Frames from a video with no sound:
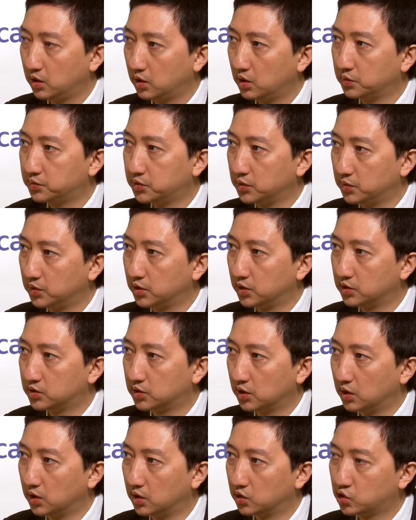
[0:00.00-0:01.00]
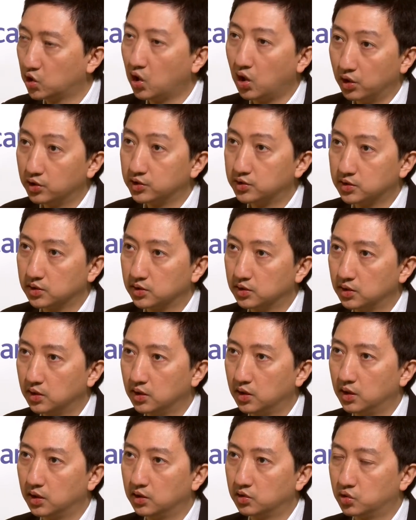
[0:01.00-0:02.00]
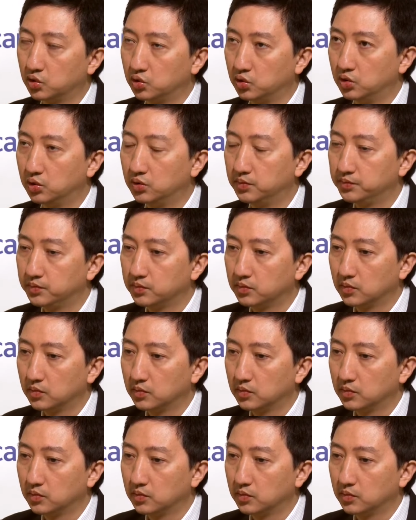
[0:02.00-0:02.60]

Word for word: ultimately it's a choice uh, to